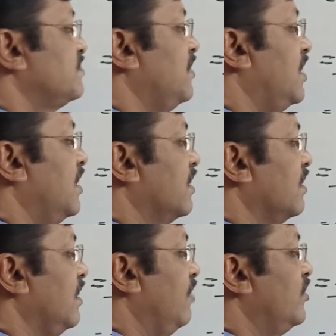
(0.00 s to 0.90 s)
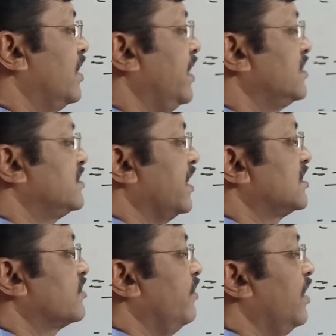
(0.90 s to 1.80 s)
part I would write sec
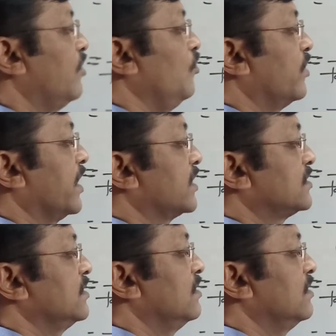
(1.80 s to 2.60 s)
square root x.